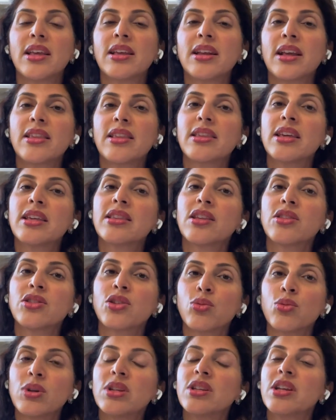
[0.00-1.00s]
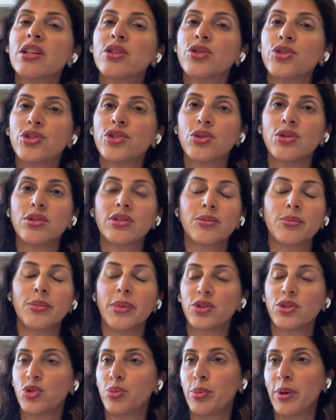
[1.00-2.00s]
And I think that the retailers do this
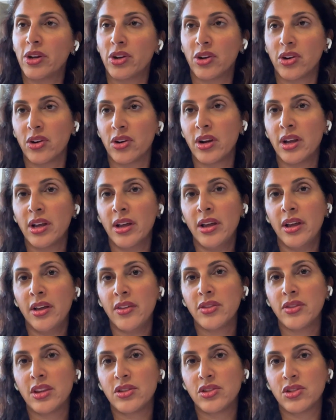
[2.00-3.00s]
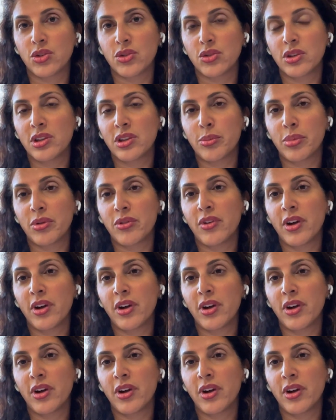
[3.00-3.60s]
much better than certainly the